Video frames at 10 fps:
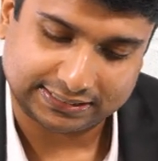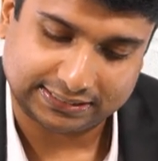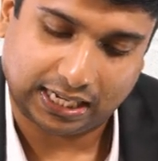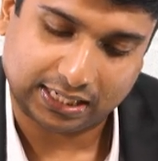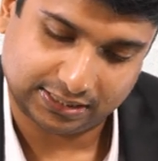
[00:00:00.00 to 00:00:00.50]

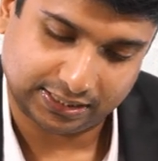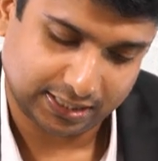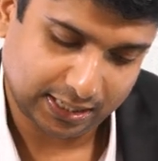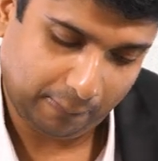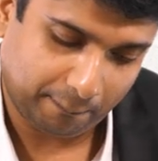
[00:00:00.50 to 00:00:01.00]
Sarthak
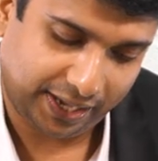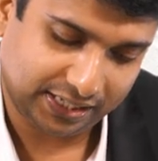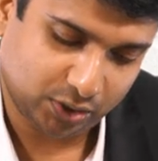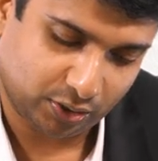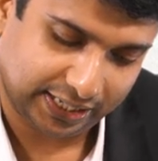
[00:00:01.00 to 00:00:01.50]

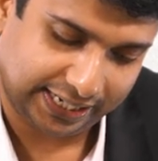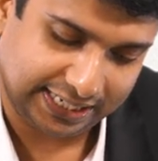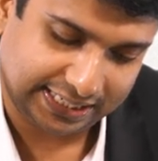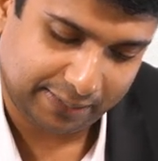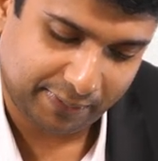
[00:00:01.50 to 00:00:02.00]
based on the
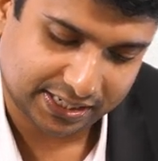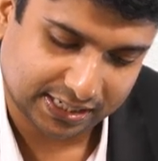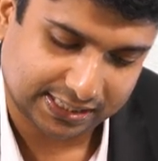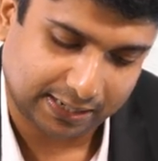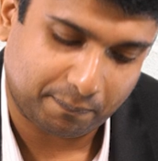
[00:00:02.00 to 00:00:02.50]

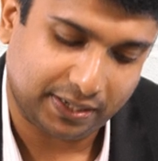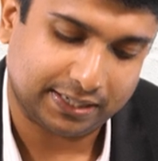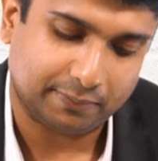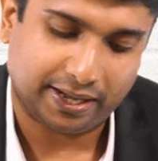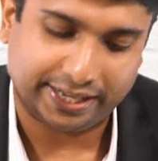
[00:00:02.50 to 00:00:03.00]
intimation
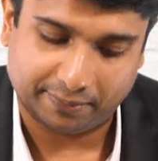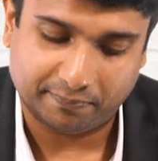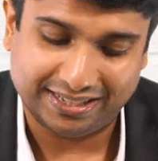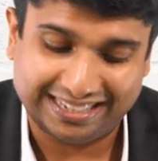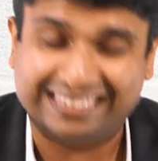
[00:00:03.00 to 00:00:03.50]
submitted by
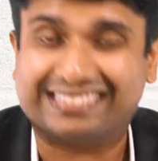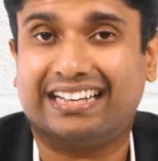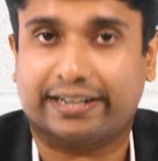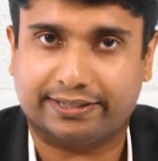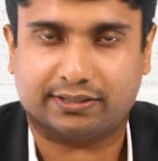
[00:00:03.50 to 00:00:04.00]
him is
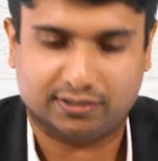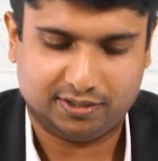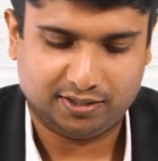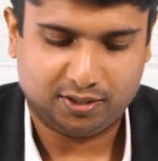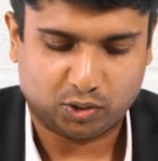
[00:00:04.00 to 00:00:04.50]
correct.
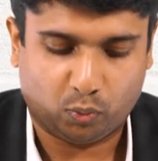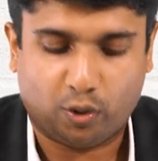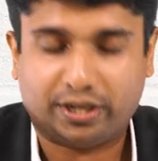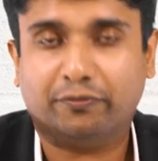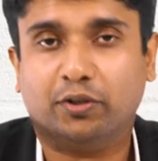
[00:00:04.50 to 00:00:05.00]
So
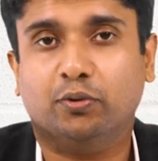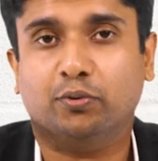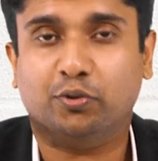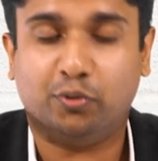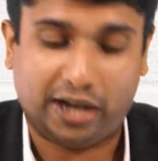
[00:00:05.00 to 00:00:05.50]
what you have to do,
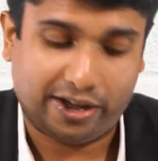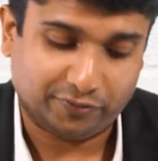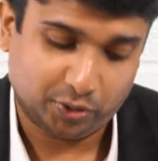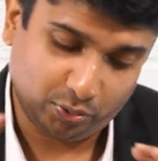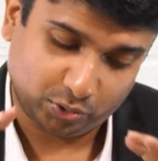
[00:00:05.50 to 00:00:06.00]
you
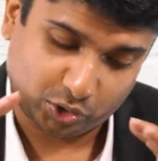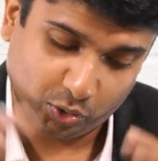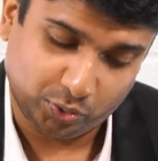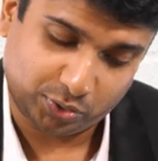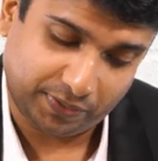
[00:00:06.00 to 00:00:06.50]
have to
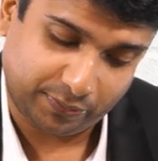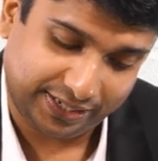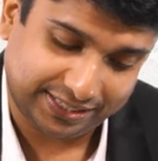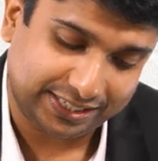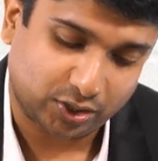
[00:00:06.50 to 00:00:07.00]
choose
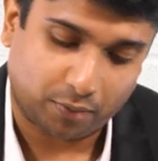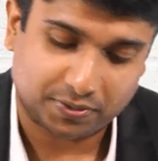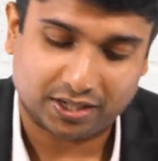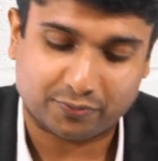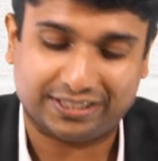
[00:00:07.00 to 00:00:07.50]
between these
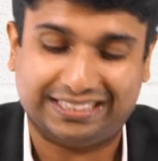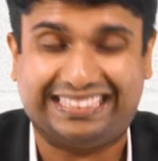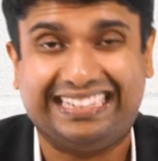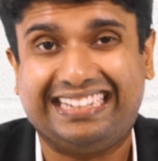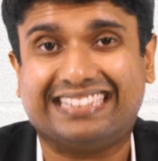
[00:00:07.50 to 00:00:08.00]
options whether
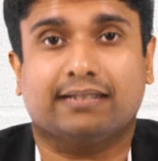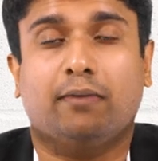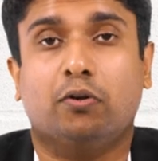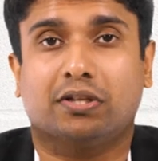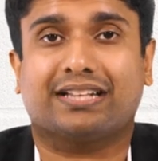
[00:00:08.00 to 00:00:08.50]
TDS
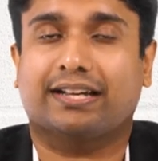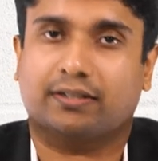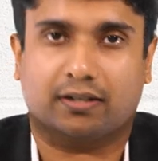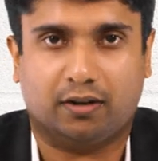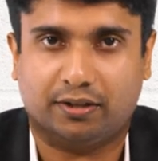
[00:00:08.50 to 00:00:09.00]
amount is
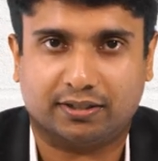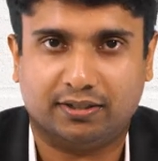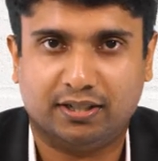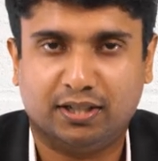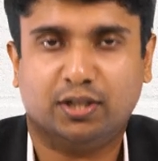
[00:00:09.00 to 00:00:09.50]
correct or not.
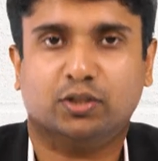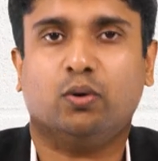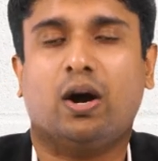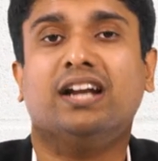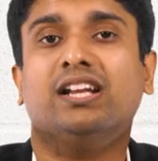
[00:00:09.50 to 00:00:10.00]

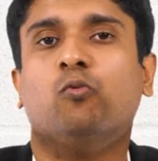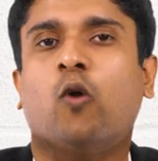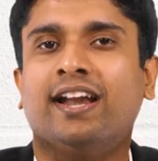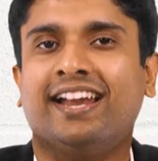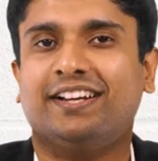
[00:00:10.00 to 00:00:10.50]
So under
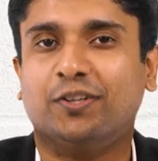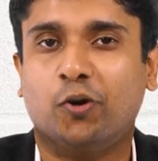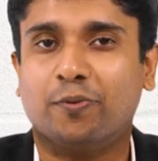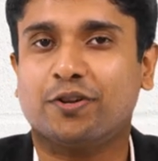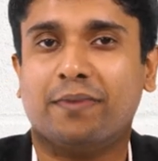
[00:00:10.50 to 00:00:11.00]
192,
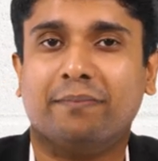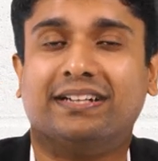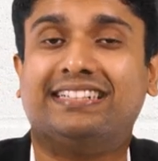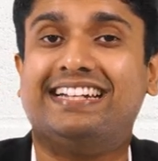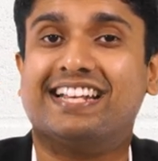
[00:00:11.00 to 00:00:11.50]
hope you
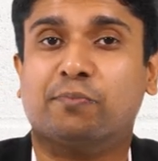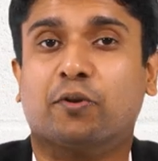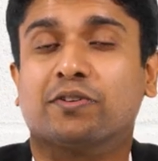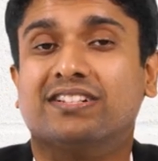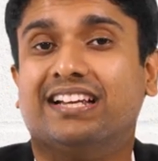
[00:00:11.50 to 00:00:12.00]
remember TDS
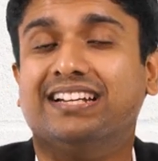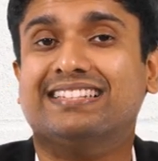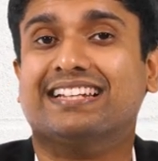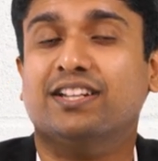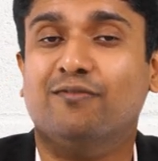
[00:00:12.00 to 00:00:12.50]
provisions, under
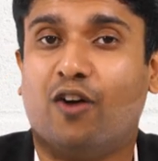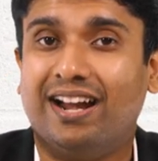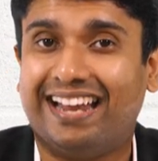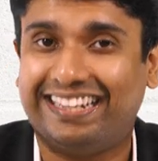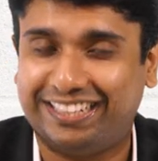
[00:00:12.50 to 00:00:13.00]
section
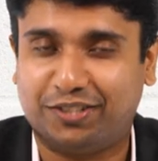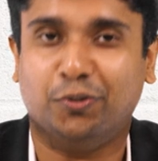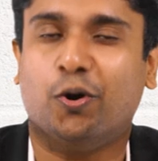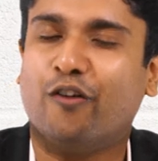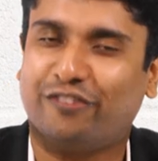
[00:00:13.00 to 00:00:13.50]

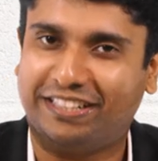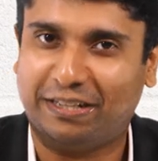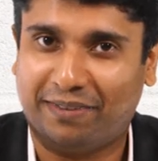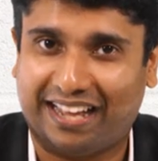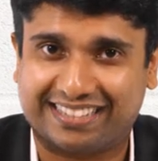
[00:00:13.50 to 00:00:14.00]
192 of
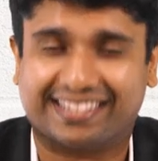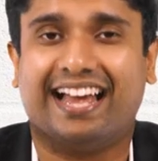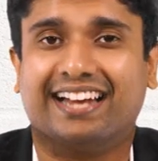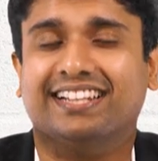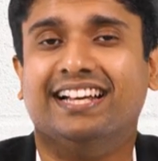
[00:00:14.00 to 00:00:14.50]
Income Tax
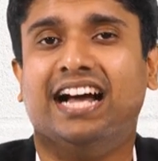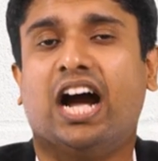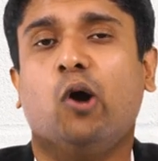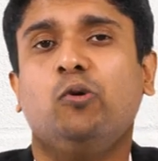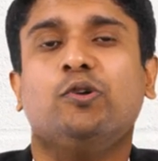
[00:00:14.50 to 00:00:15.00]
Act,
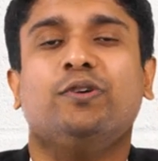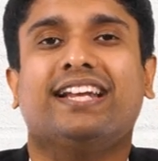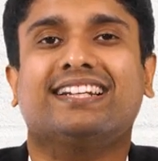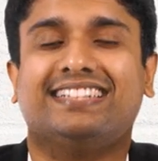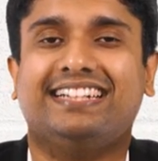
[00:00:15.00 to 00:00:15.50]
how to
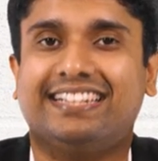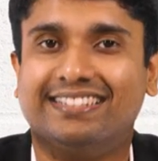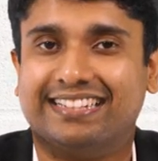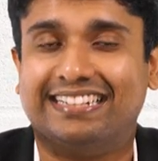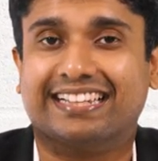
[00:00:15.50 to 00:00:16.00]
deduct
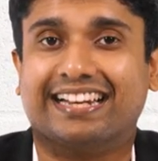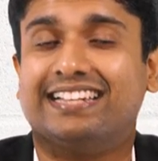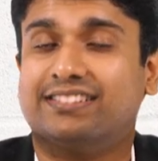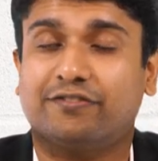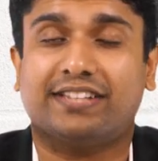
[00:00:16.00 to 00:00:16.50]
TDS in the
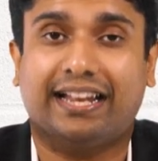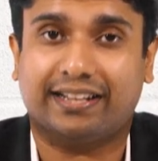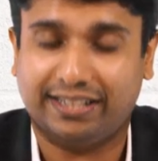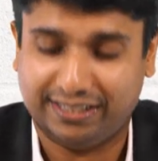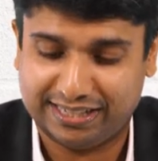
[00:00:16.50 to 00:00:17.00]
case of
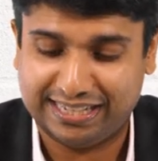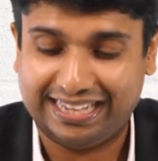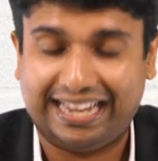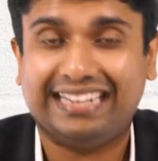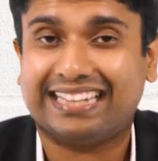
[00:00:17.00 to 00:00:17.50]
salary.
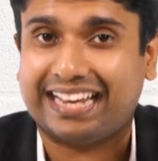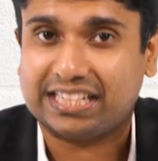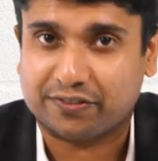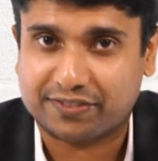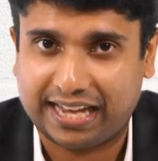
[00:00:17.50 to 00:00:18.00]
In the
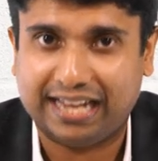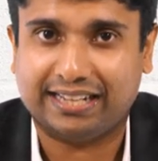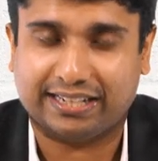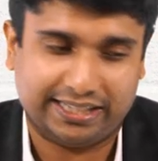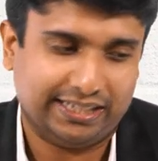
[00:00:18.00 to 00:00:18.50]
case of
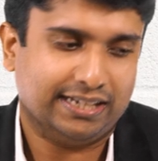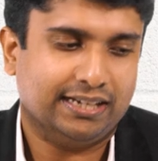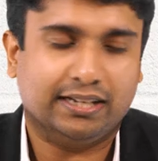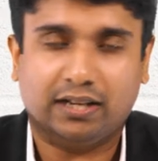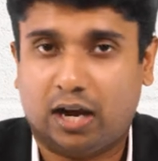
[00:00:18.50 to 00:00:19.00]
salary,
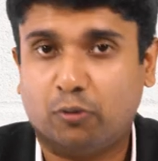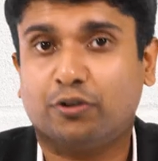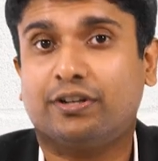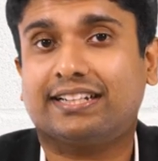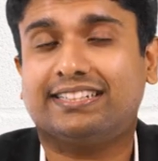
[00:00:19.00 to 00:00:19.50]
how to
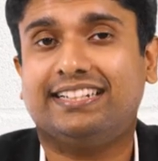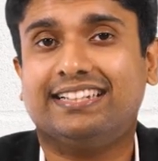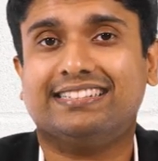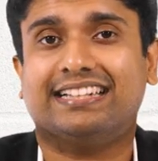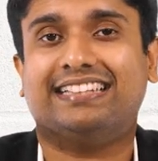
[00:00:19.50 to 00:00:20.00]
deduct
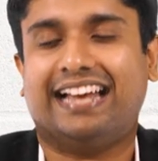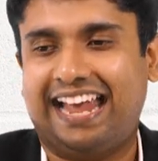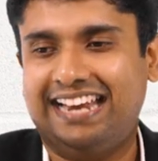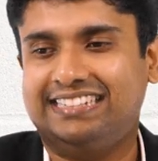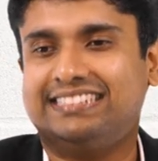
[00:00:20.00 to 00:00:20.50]
TDS? The
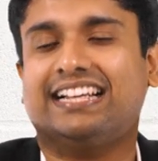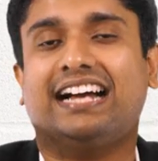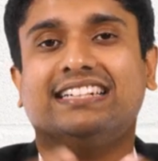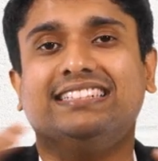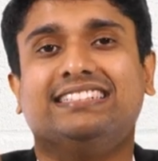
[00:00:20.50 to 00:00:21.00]

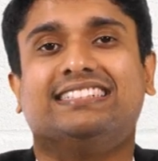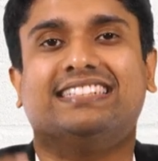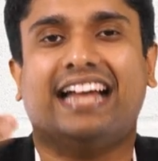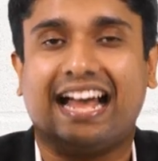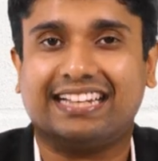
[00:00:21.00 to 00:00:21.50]
entire
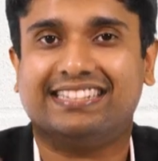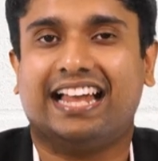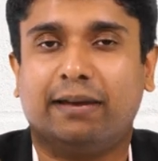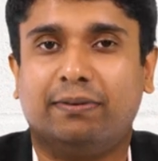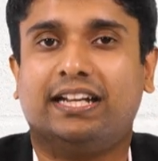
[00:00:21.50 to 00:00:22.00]
tax
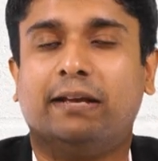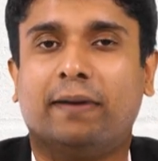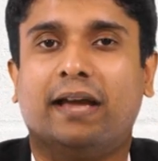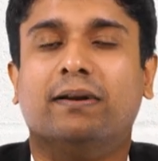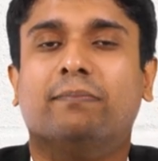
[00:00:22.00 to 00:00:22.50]
liability
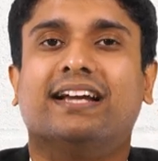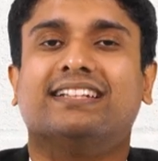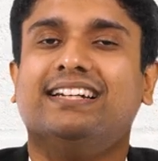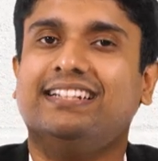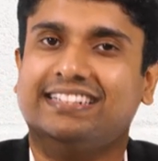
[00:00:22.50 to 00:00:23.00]
payable by
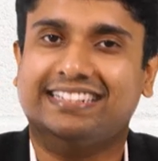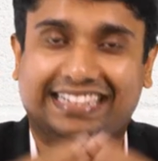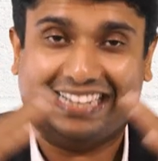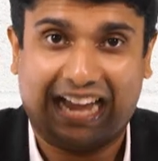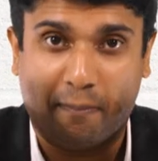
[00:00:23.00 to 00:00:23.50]
the
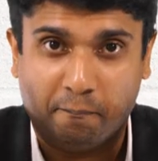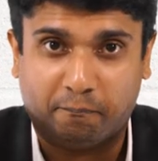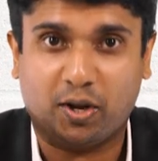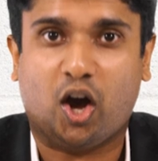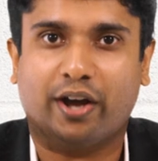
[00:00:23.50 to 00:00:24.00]

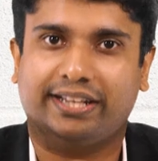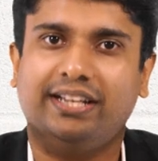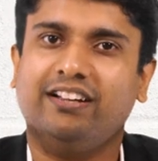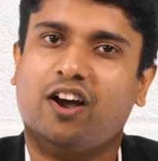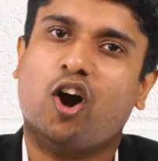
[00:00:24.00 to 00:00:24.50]

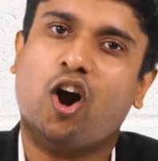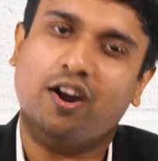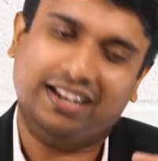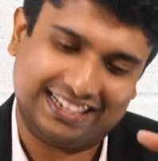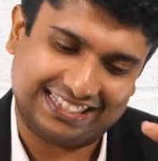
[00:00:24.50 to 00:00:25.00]
employee
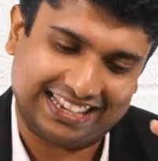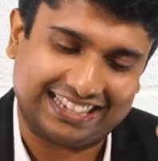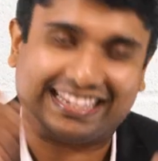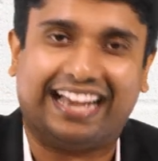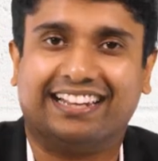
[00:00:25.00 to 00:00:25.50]
on his
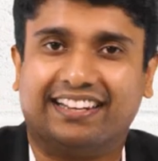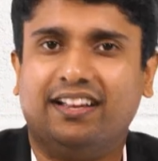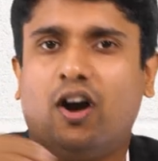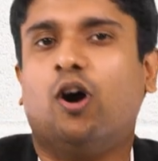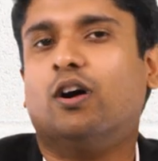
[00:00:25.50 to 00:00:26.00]

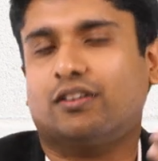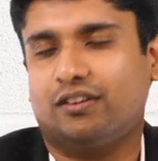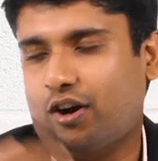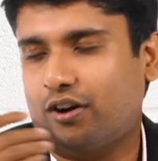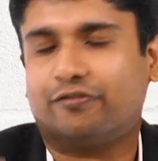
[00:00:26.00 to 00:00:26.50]
salary
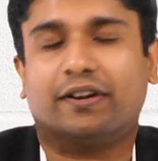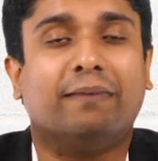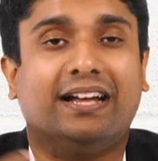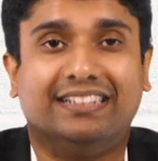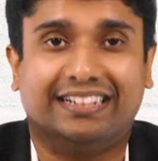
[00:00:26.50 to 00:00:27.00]
or on
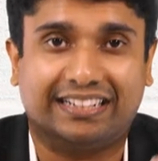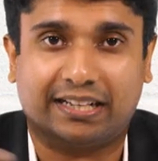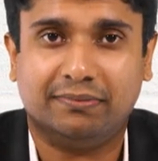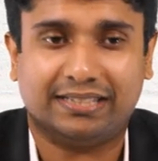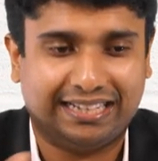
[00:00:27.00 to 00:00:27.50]
from other
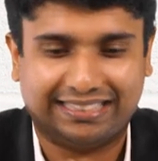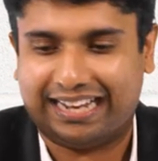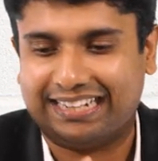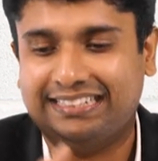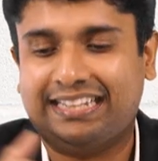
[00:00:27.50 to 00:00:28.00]
incomes,
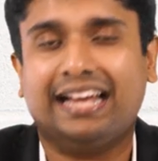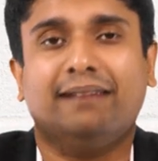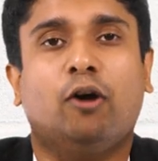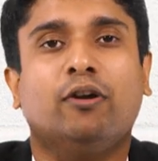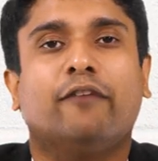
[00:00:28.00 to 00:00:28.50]
that entire
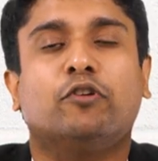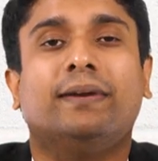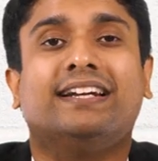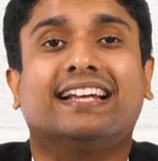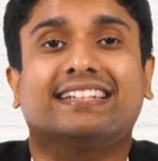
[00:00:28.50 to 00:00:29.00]
amount have to
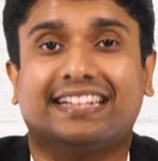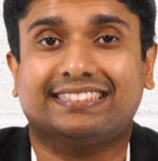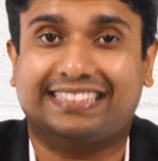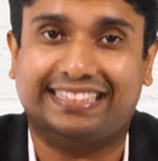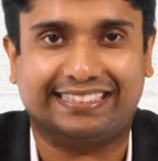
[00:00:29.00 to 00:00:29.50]
be deducted
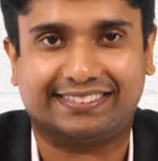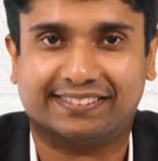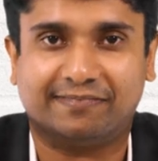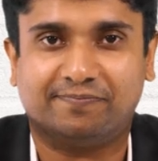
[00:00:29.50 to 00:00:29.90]
as TDS.